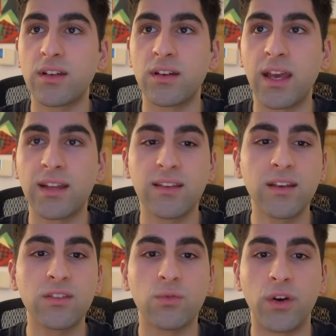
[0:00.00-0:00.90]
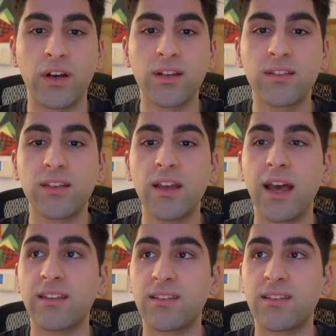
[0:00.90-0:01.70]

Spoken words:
connecting his rooks and